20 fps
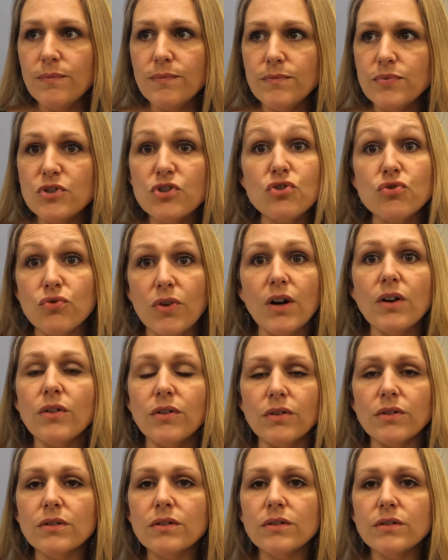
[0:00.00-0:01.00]

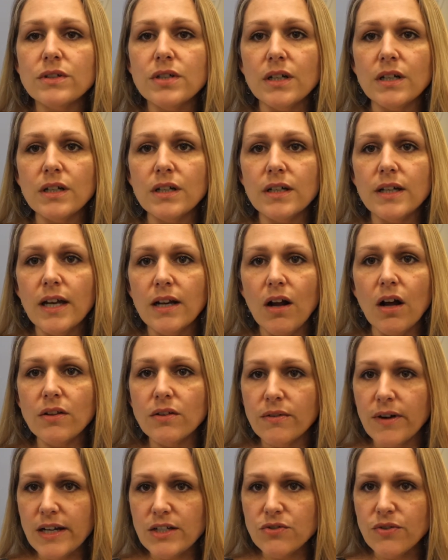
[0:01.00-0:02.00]
struggle to get on
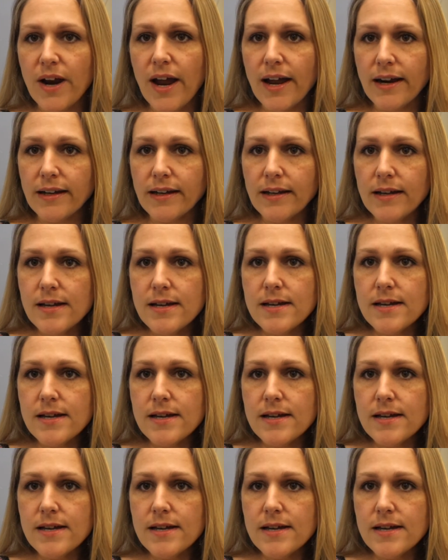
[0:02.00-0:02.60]
the right track,